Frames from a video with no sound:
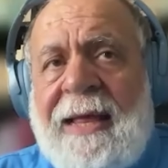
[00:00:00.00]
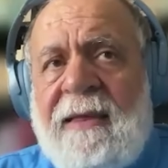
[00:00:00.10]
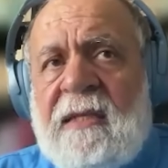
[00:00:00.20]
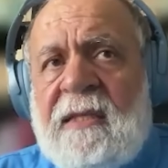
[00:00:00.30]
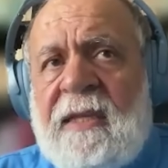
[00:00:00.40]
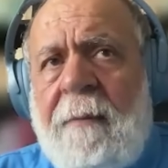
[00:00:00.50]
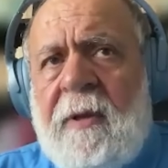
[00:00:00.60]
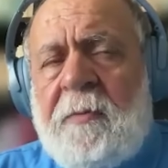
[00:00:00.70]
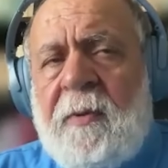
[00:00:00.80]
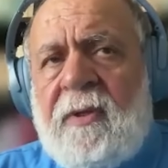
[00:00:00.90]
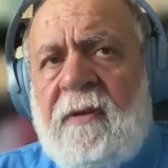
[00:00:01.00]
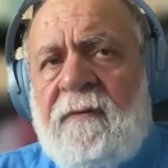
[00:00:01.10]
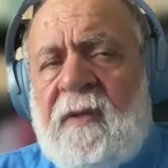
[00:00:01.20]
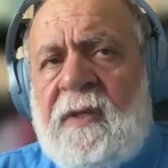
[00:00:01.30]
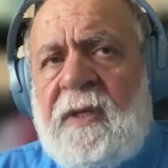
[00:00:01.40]
And the establishment
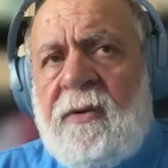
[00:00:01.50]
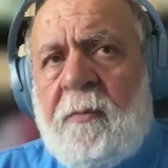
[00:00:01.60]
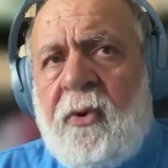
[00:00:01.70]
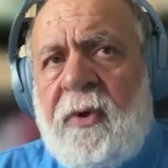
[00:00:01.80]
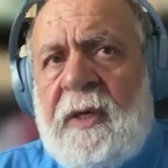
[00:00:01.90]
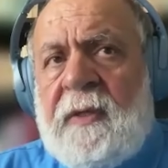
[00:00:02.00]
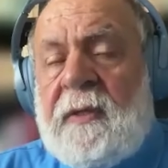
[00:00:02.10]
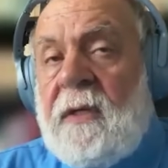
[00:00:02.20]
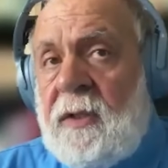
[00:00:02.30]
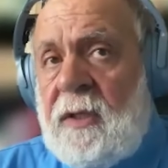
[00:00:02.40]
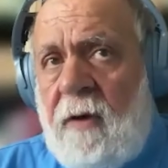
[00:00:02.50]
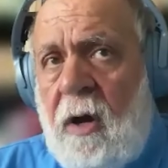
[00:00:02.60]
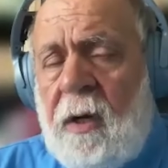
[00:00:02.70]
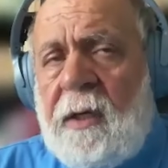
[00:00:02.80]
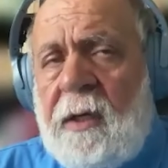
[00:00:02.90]
of the secret police,
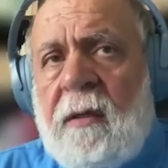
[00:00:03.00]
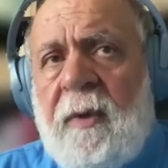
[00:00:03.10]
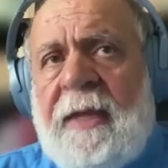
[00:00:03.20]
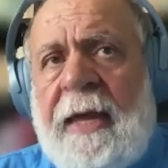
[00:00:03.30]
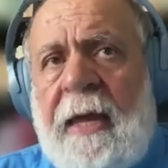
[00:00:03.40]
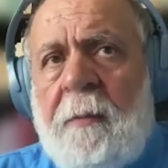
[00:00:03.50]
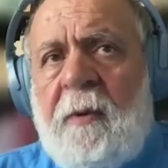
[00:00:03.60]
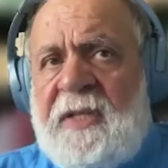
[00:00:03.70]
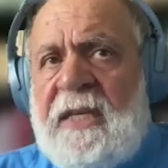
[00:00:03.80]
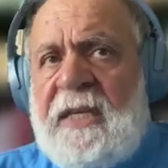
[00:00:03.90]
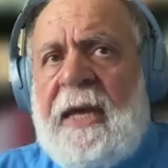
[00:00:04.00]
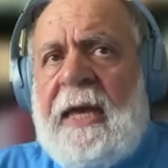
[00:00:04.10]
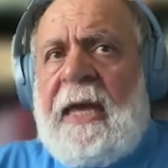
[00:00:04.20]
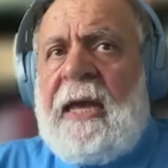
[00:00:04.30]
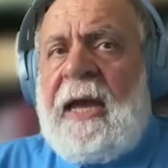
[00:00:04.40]
SAVAK, with the help of
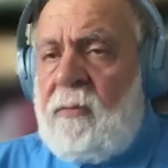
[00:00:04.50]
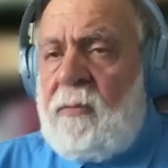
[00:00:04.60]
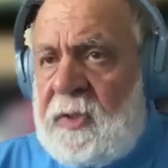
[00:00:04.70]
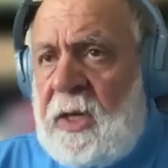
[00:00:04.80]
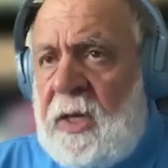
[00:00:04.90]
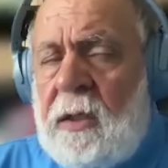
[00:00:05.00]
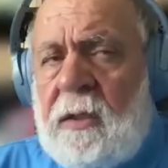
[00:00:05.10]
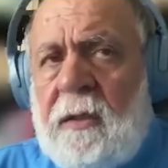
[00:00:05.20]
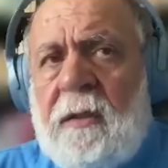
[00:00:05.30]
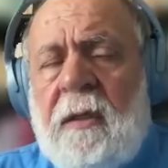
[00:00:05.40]
CIA and Mossad,